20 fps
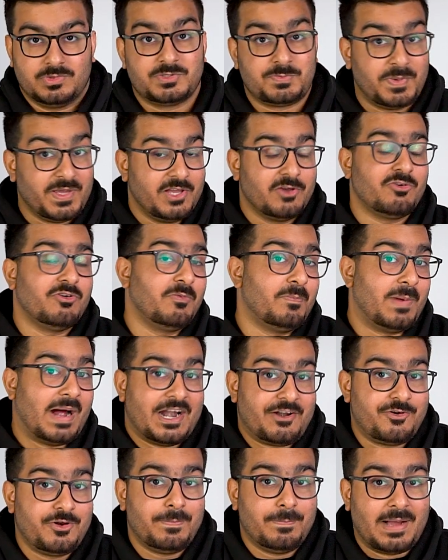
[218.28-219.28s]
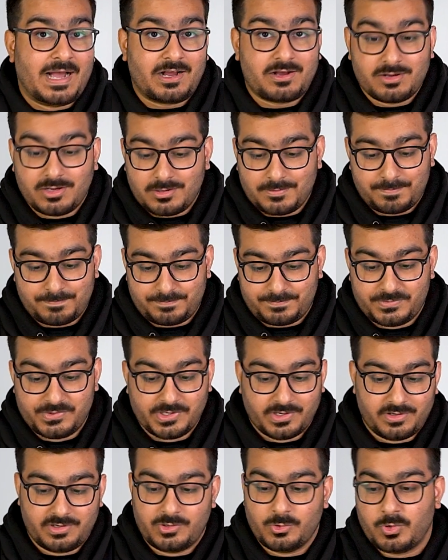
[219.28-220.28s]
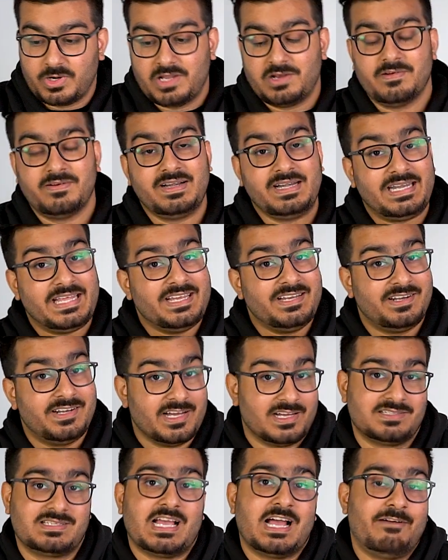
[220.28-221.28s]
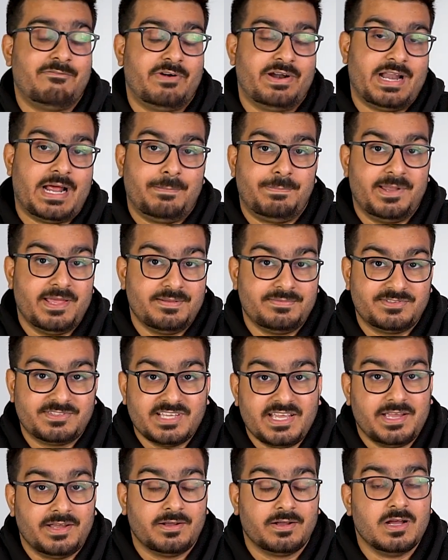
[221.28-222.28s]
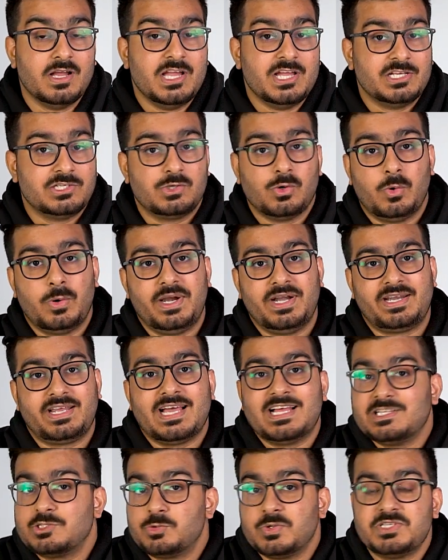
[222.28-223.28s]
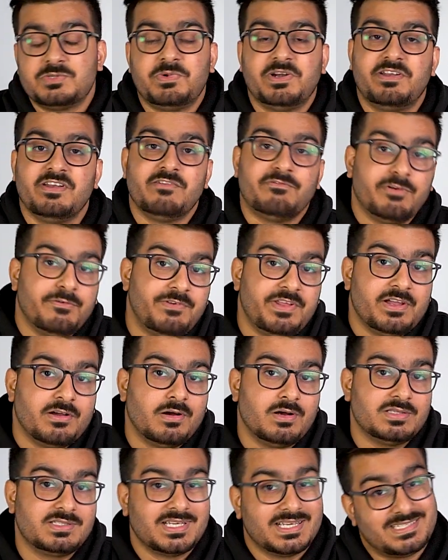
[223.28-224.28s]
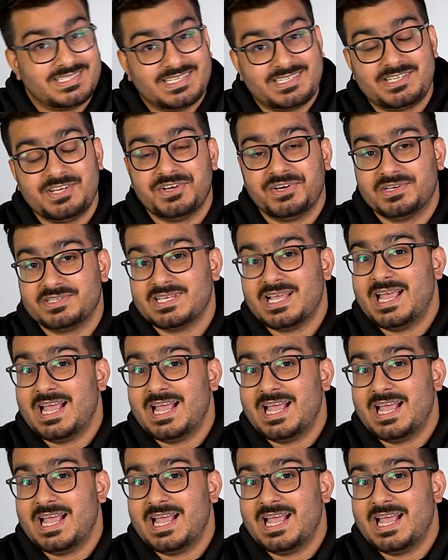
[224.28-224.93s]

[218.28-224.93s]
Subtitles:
speaking of battery backup, the Note 11T does have adaptive sync, so it can switch between 50Hz, 60Hz